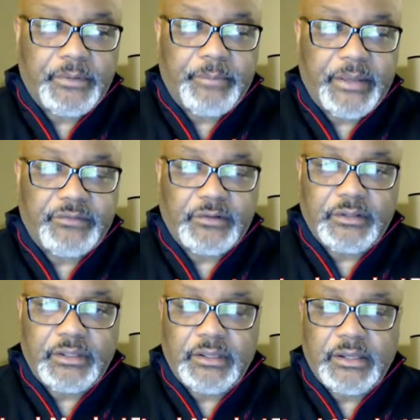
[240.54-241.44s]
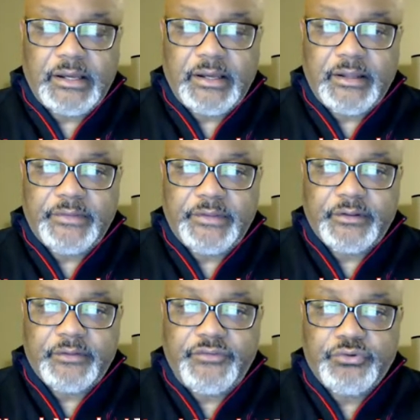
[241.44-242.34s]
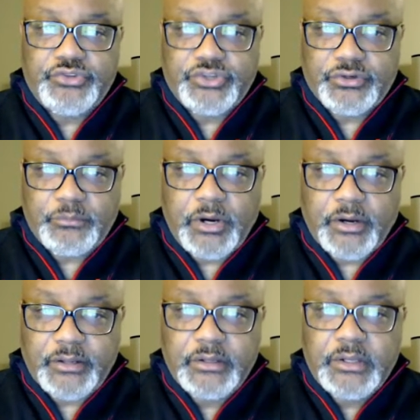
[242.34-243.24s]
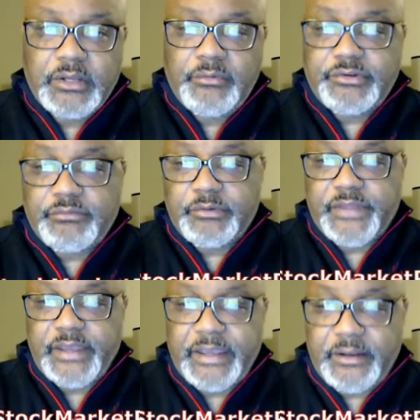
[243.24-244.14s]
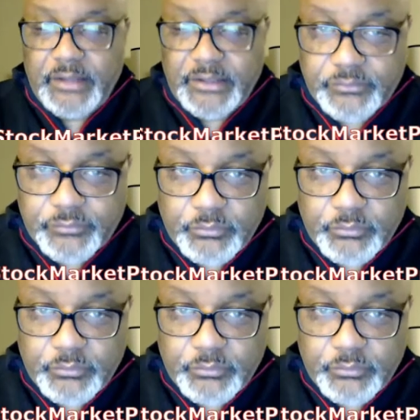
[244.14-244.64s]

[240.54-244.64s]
Basically, the futures market, which is what they analyze over the